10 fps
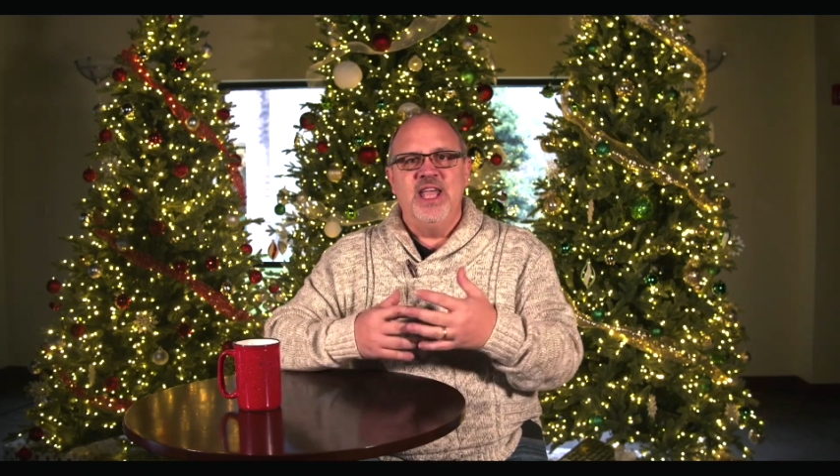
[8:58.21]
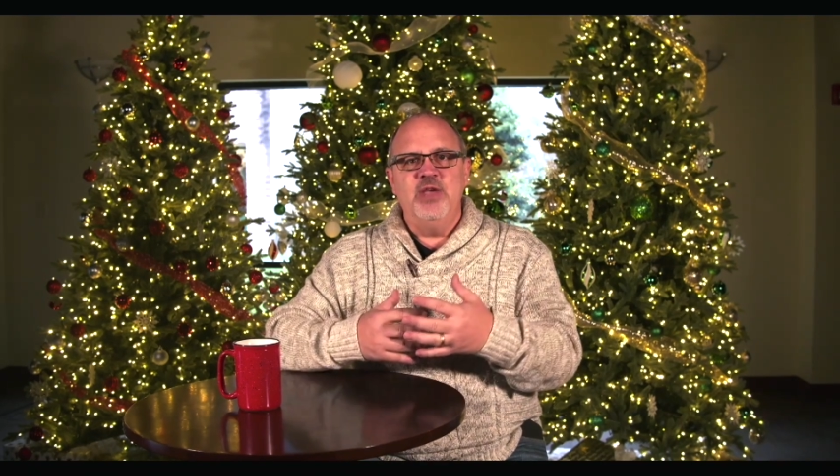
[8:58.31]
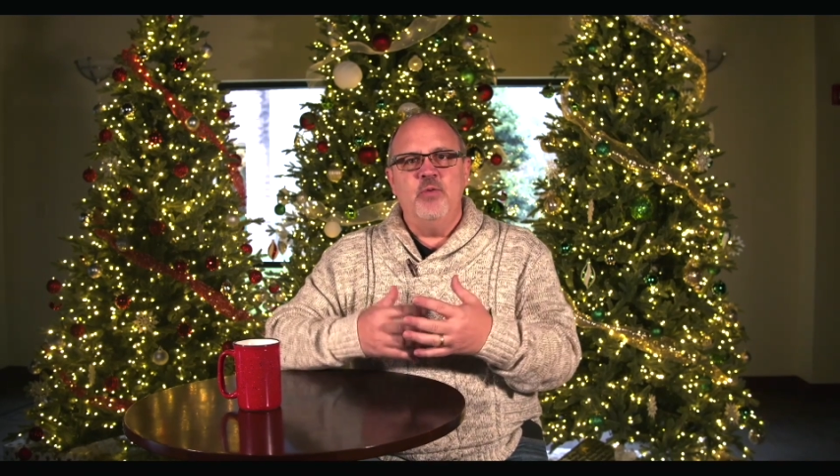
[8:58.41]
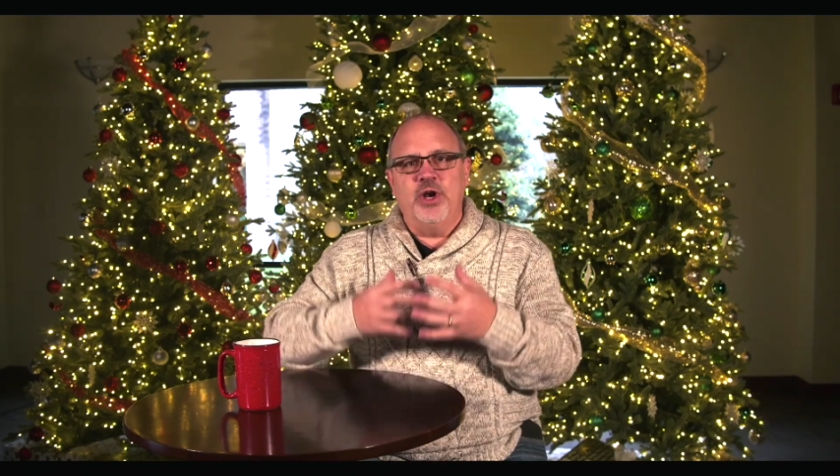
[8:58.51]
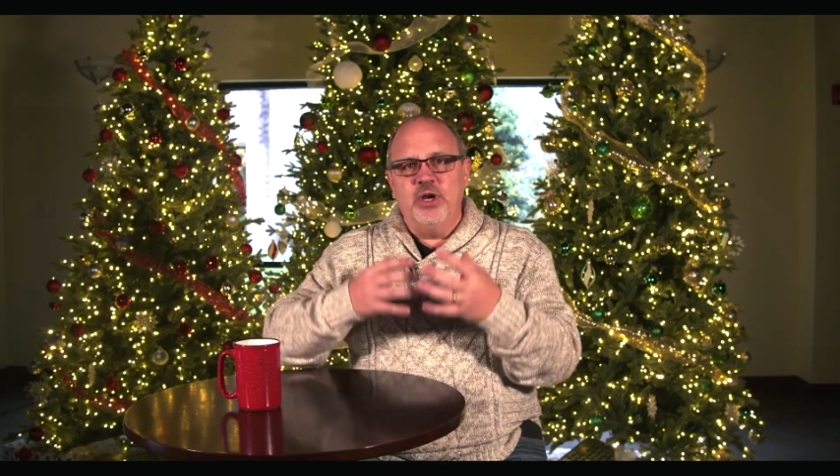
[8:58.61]

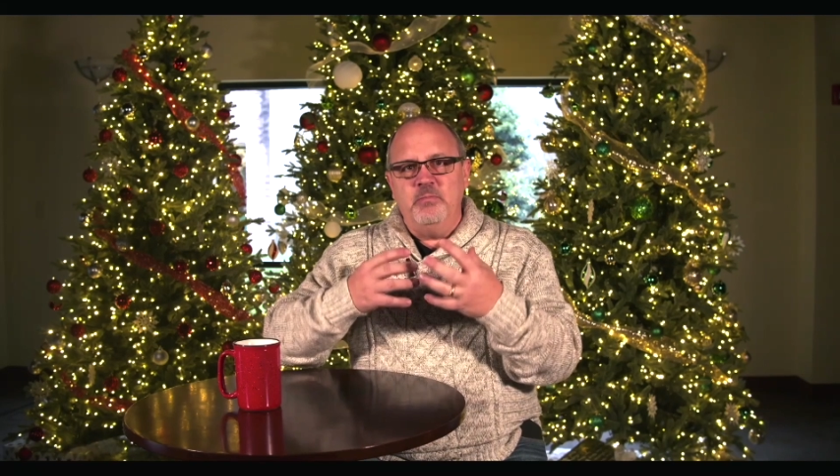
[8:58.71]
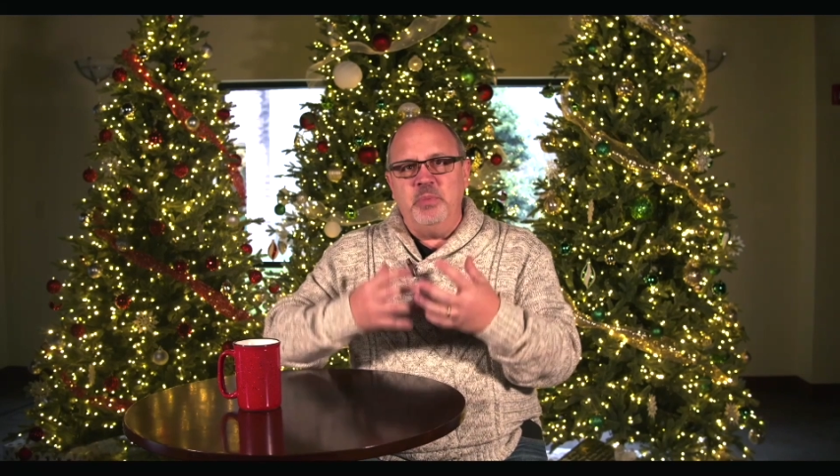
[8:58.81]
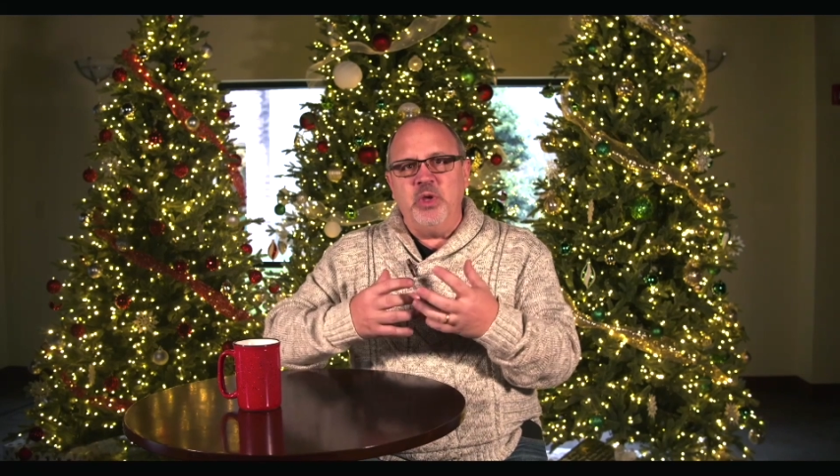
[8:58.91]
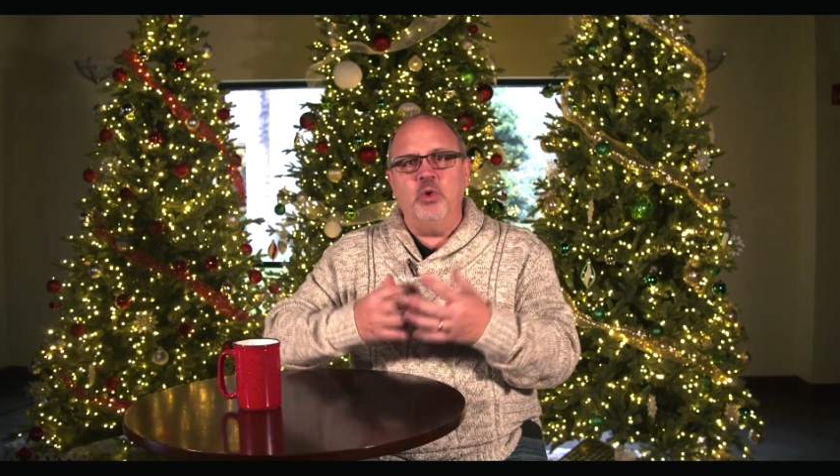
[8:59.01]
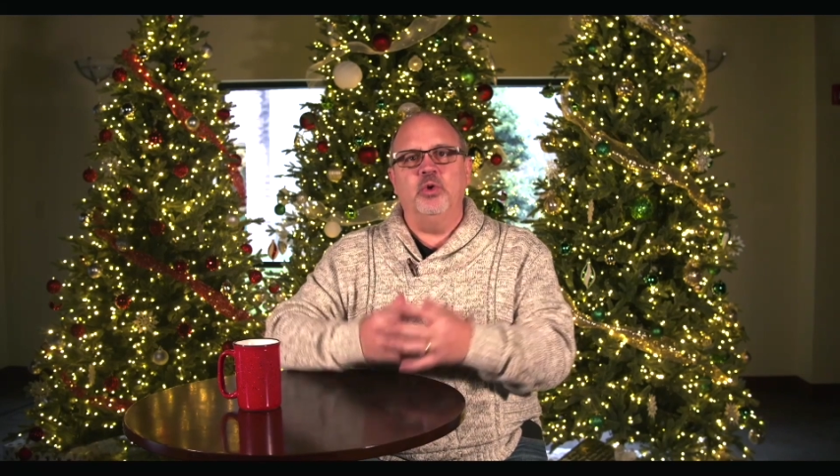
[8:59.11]
He wanted to
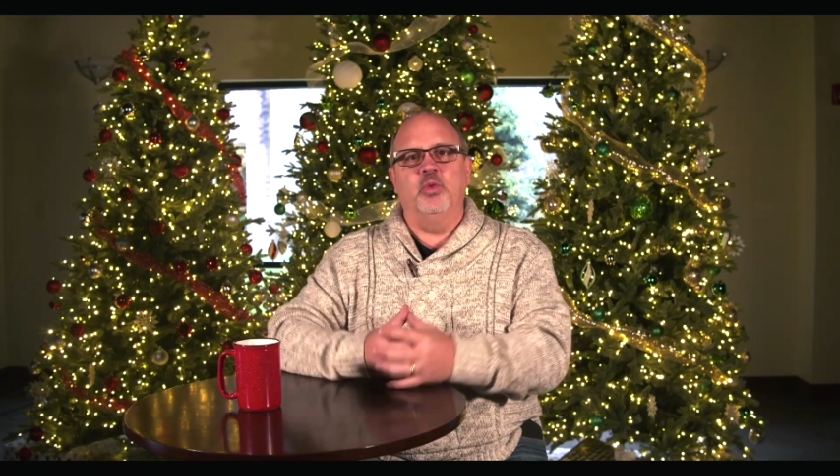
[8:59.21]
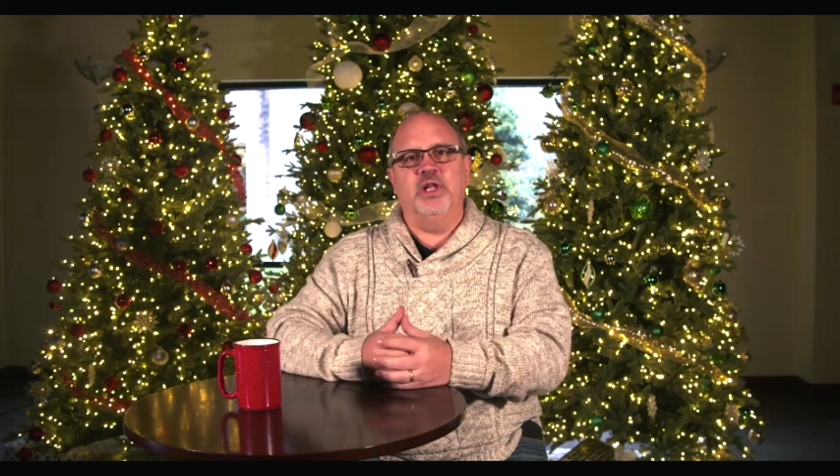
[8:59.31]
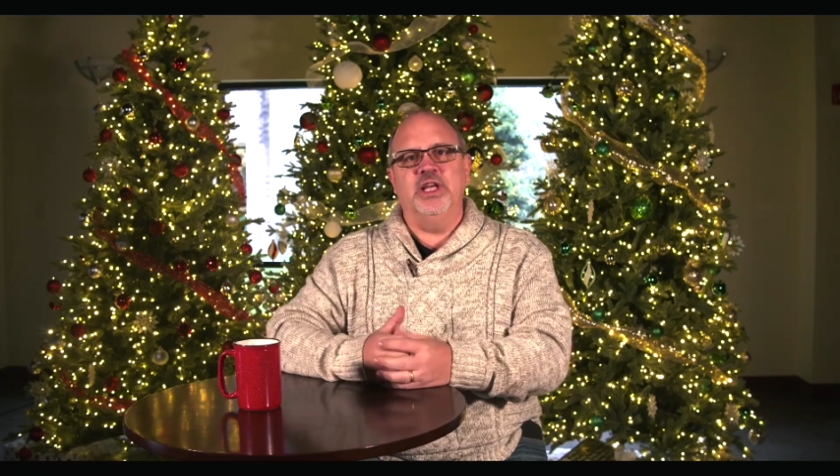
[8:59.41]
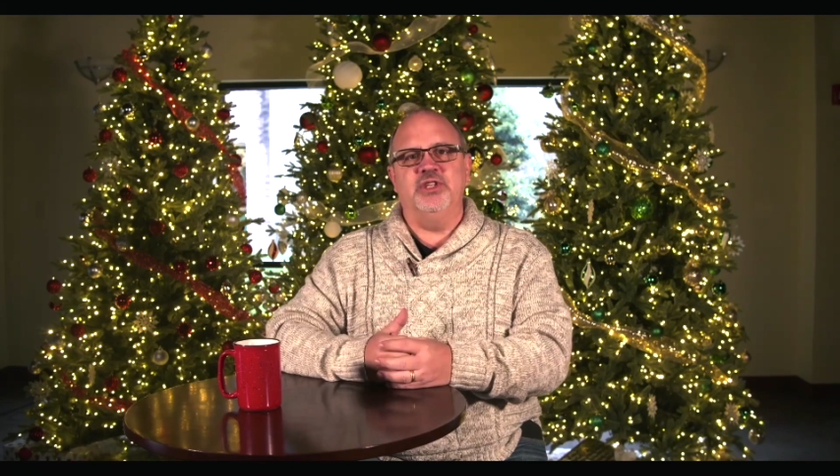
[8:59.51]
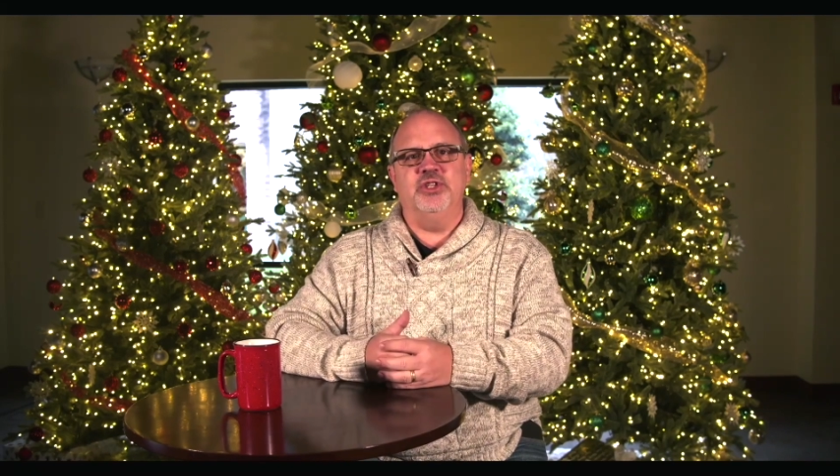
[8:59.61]
build a
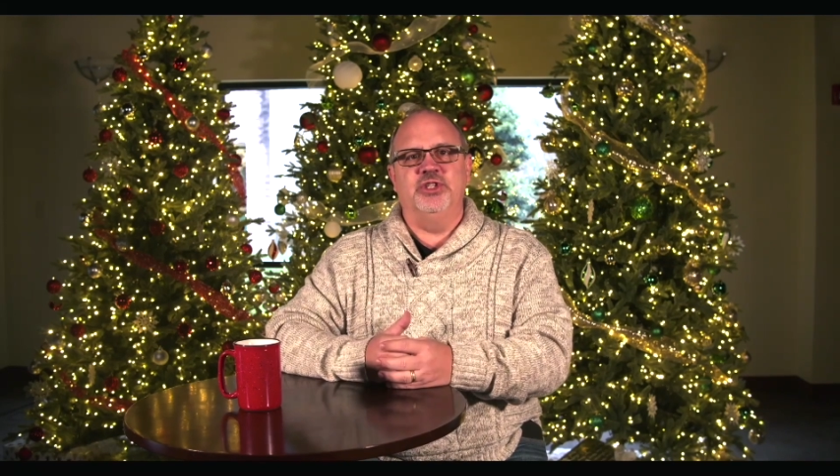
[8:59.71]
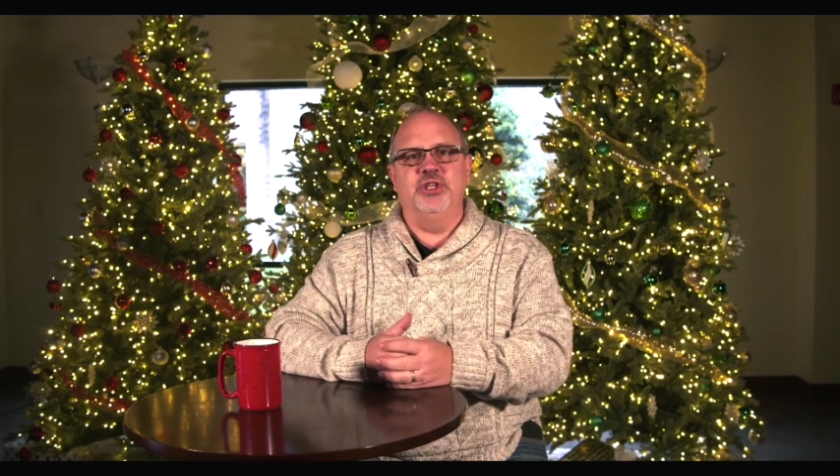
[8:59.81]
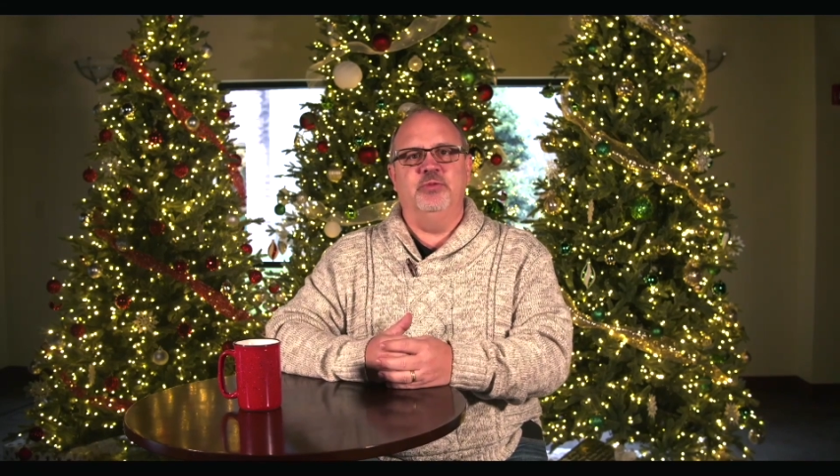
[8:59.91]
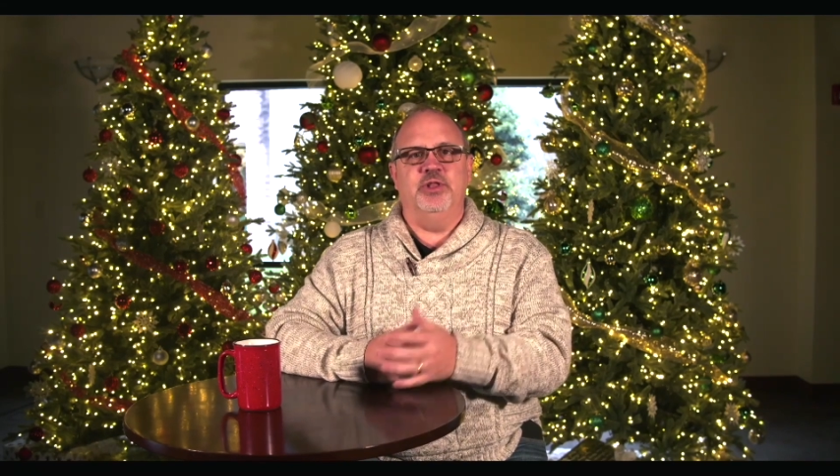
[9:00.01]
relationship